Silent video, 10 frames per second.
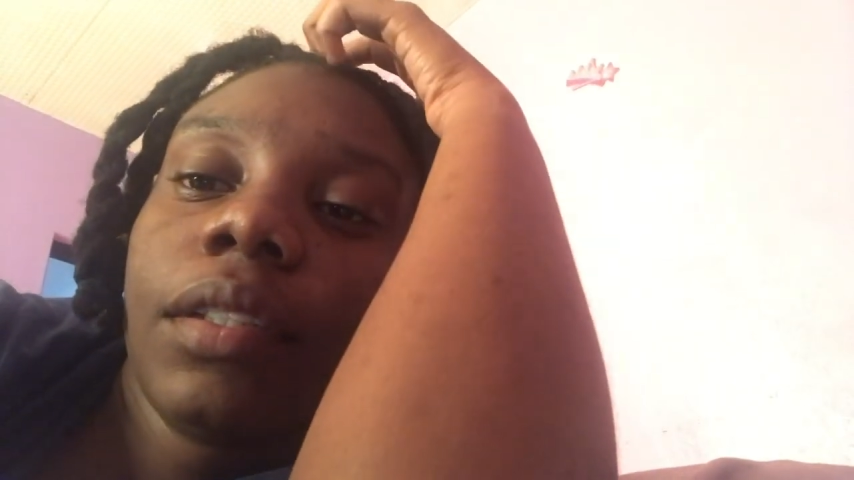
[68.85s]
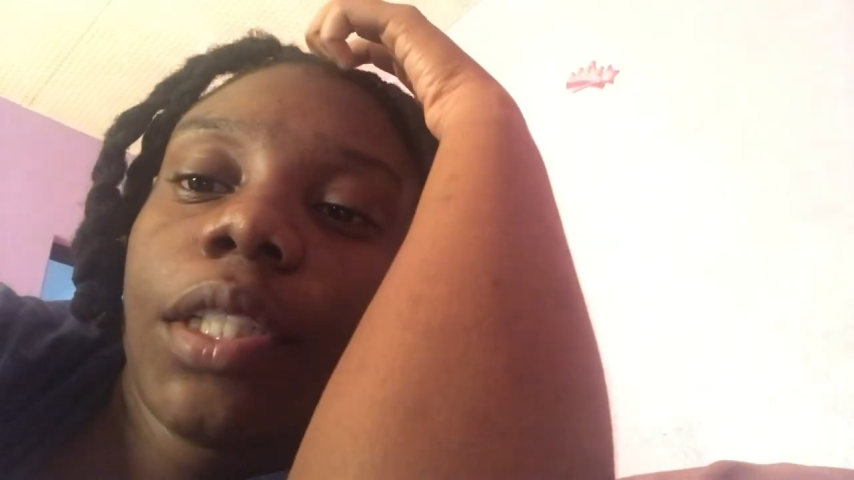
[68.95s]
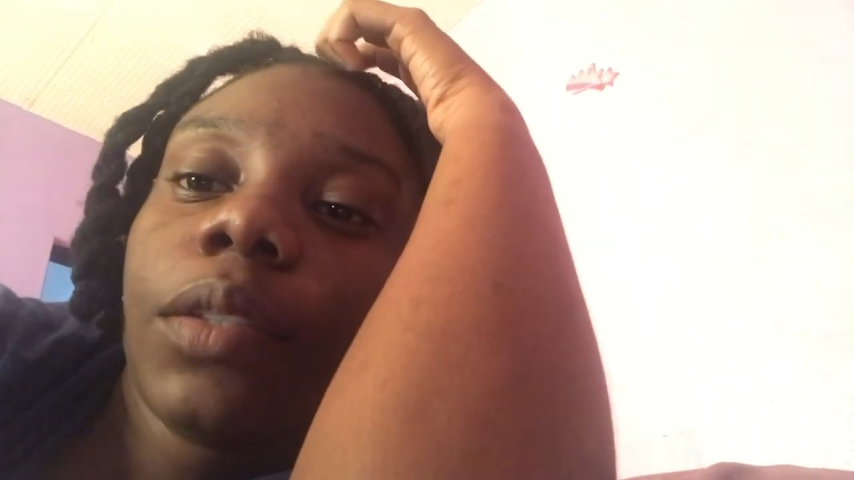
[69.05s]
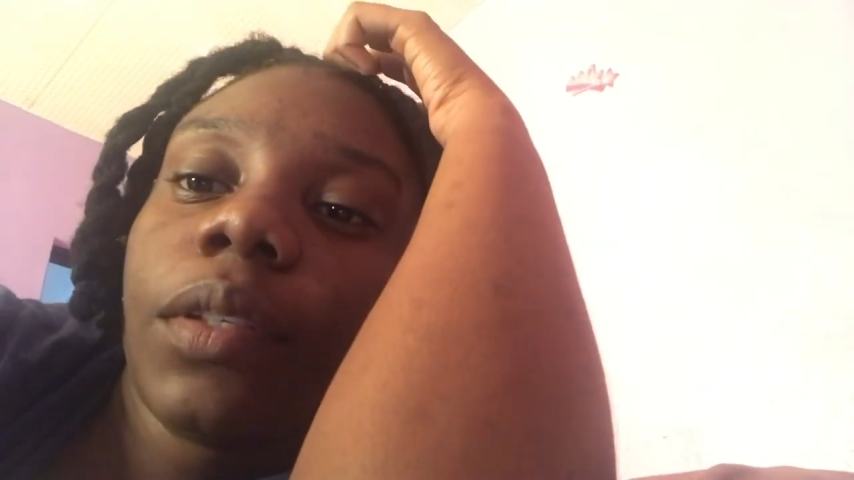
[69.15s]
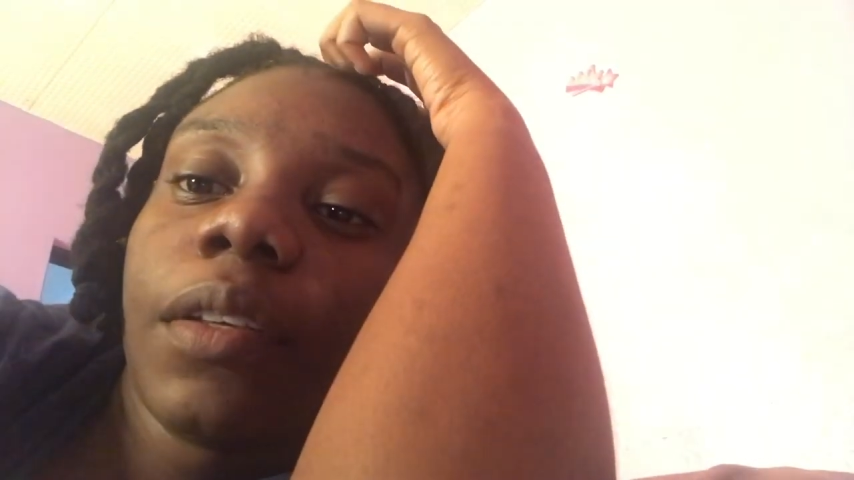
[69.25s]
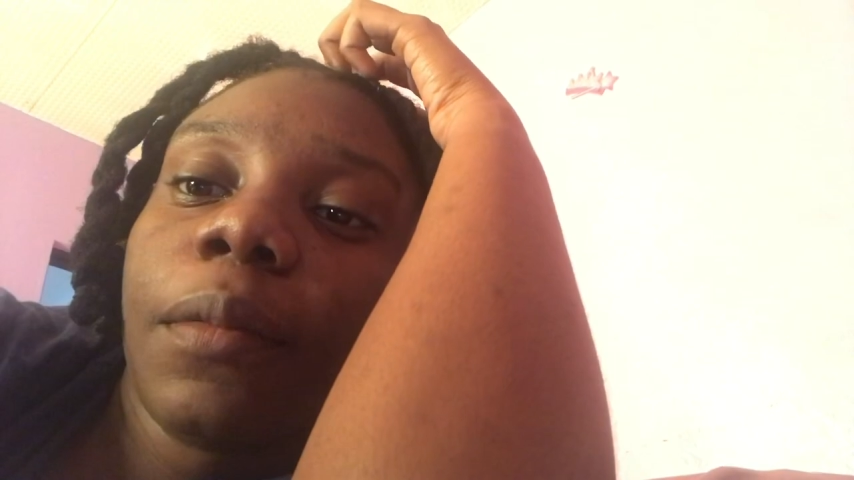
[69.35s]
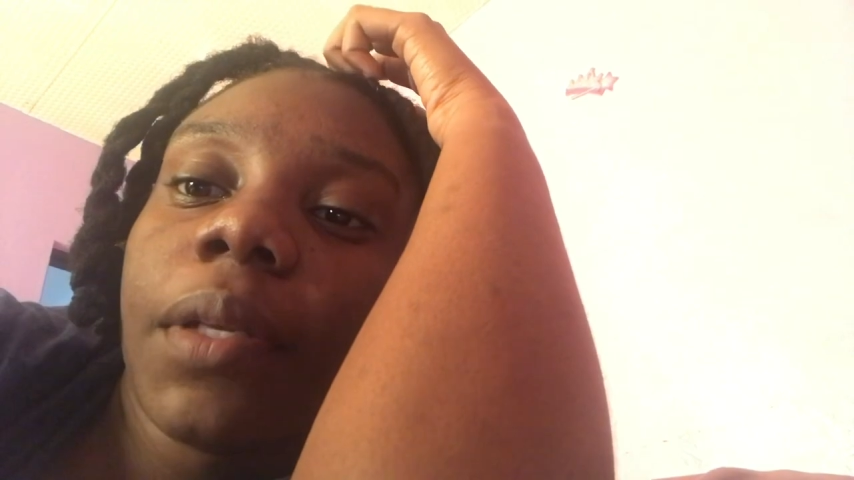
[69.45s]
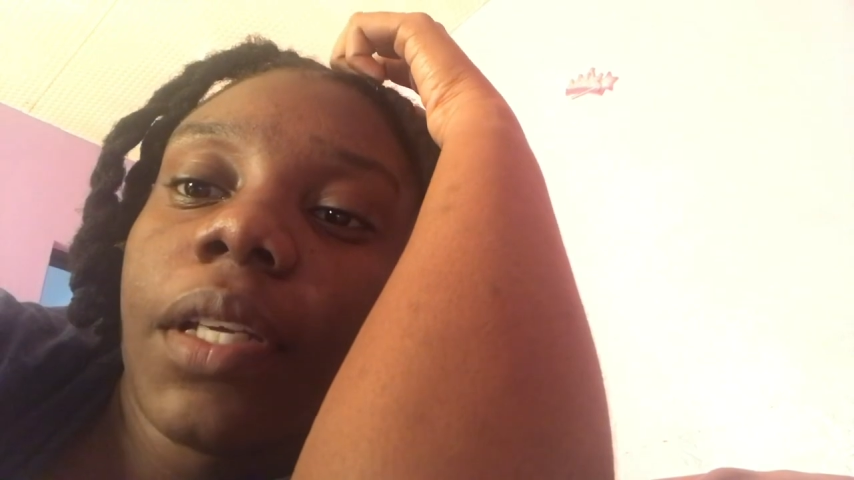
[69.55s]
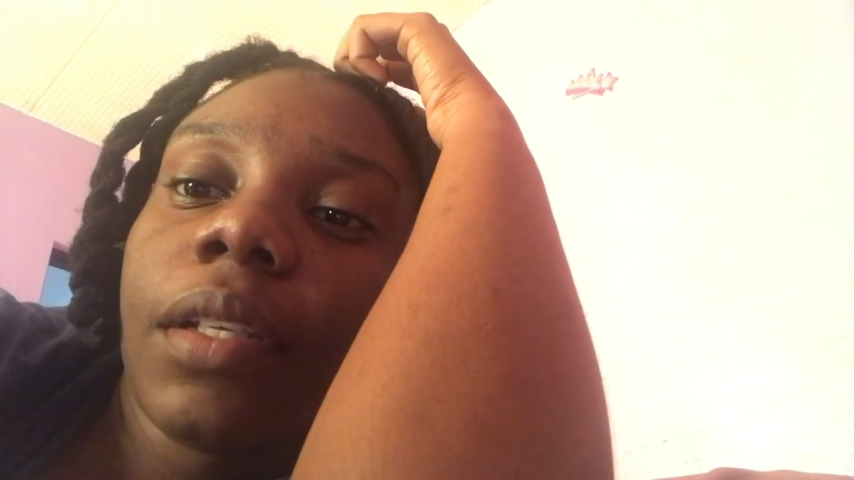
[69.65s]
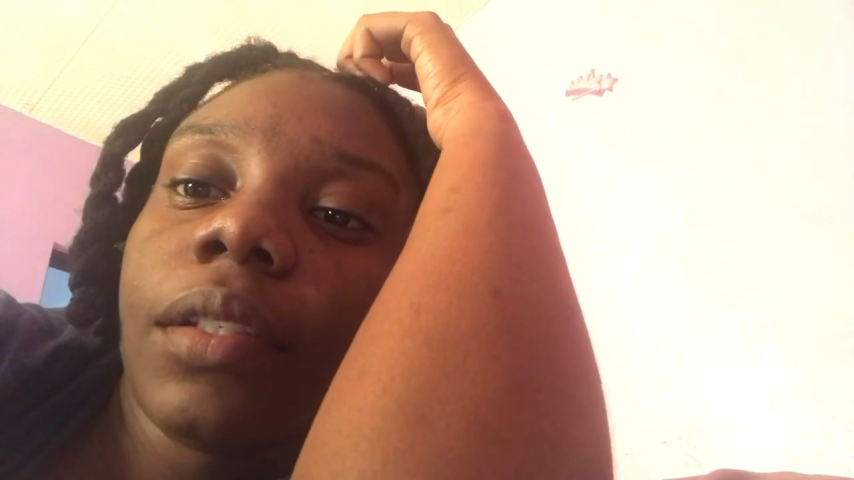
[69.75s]
She would have
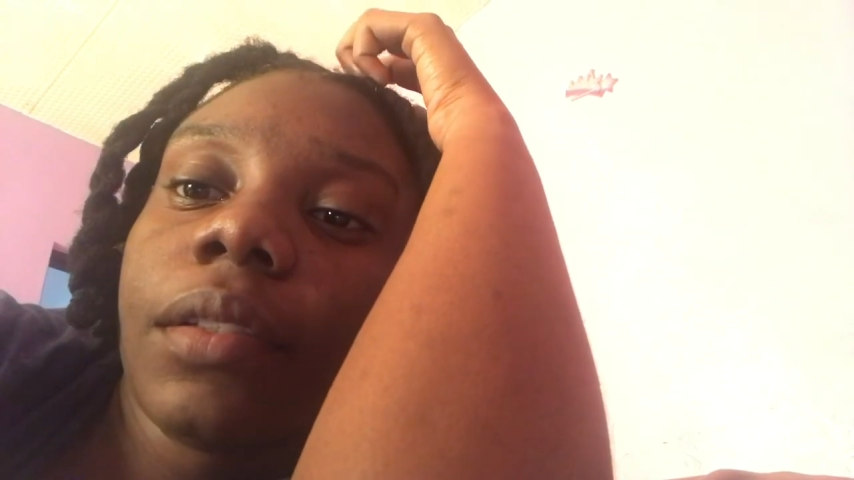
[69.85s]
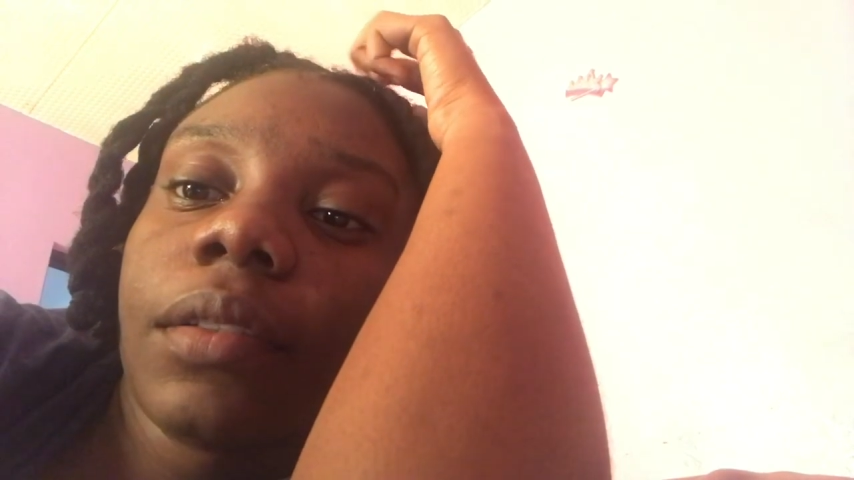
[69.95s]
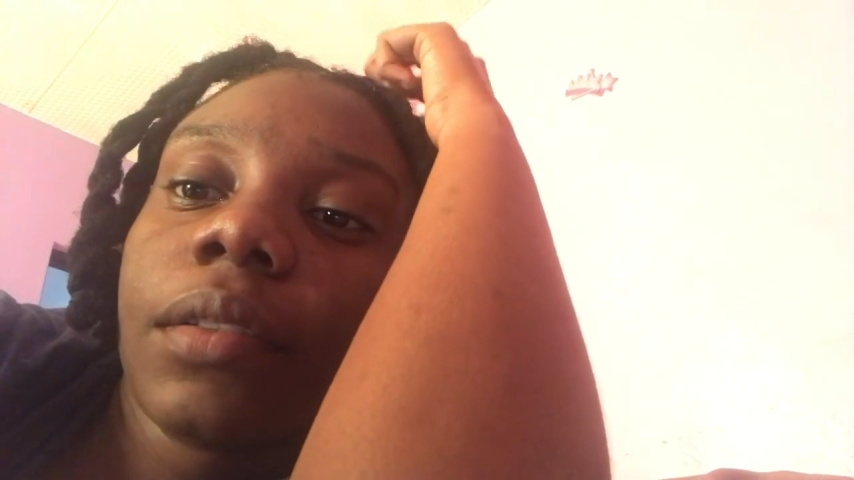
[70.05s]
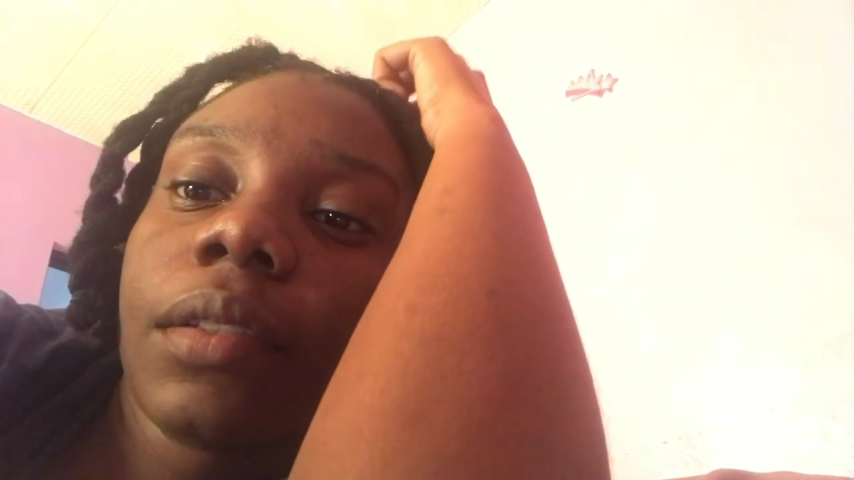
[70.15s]
been